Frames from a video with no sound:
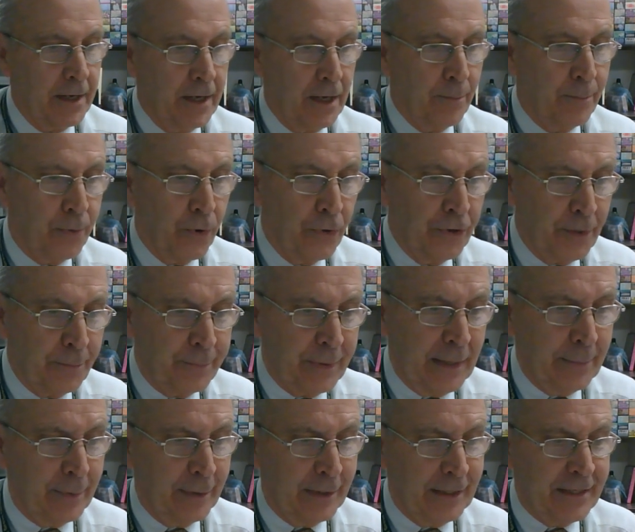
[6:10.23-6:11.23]
Important
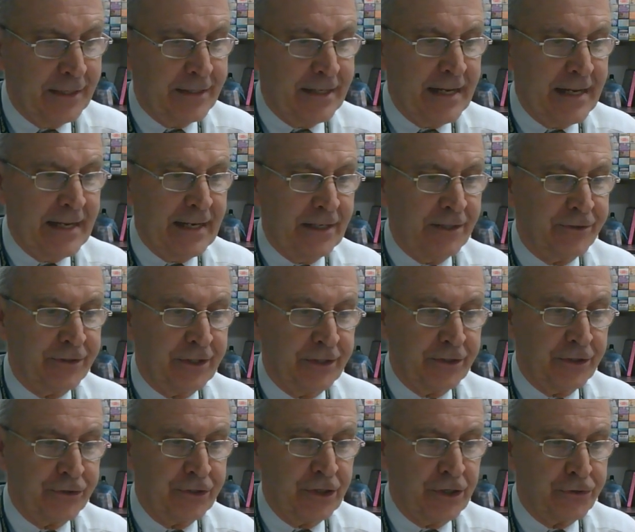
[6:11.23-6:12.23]
people indeed, said
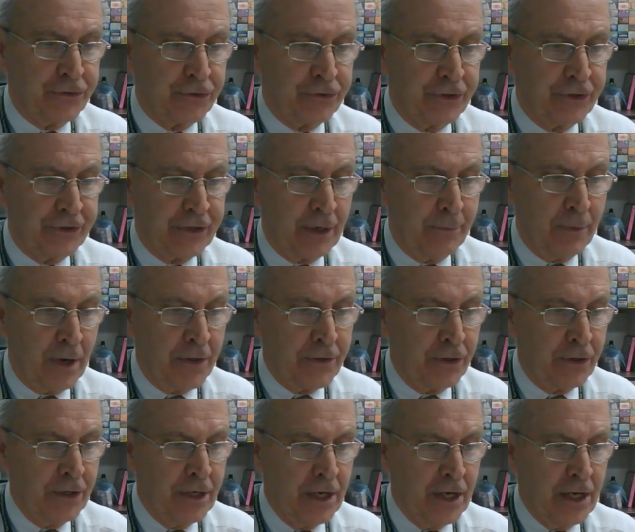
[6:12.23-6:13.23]
the sister to their
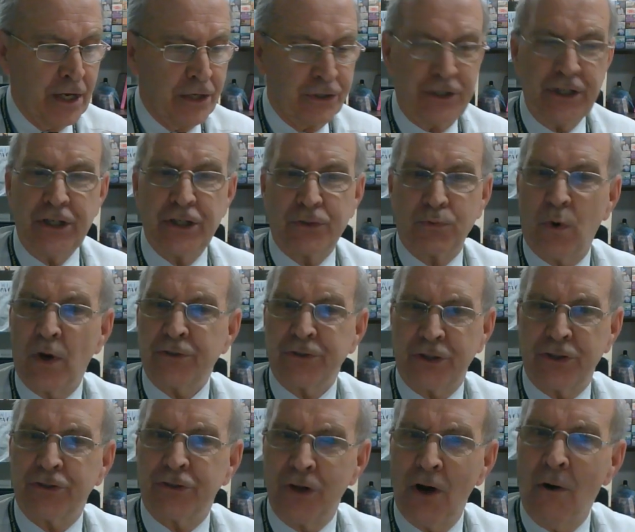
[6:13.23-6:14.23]
mother. She just wants
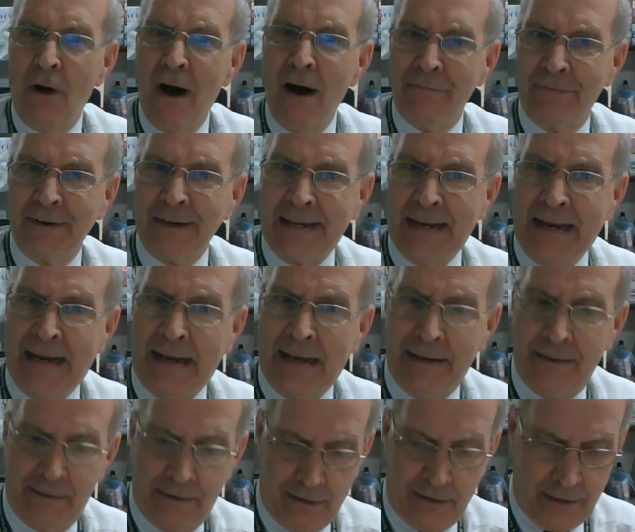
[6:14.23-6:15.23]
to show off
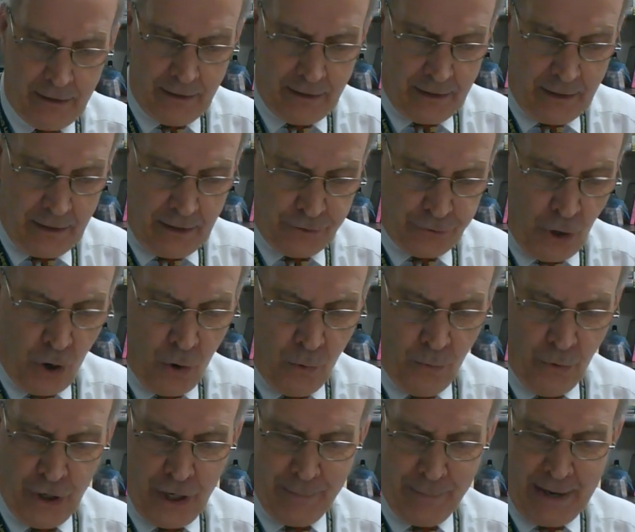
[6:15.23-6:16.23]
again. Don't
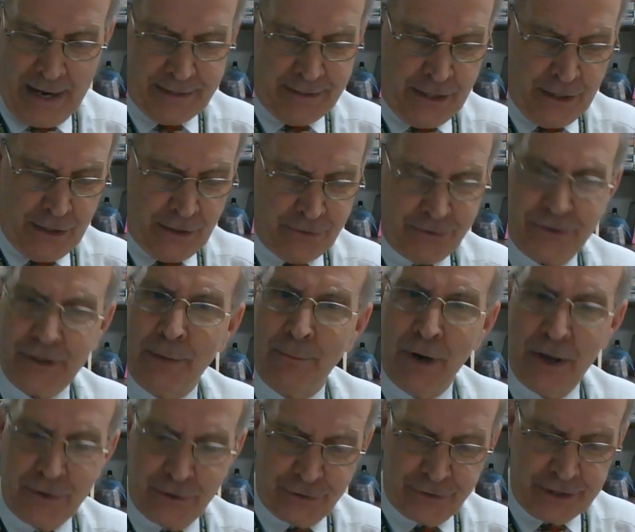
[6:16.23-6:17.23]
worry, my dears, their
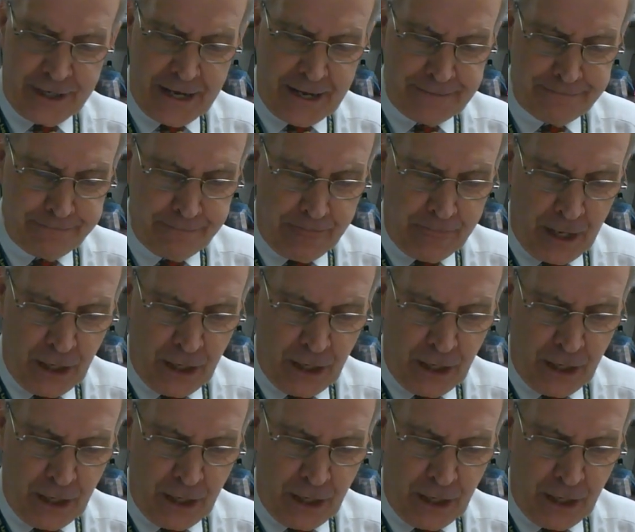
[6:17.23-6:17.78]
mother said.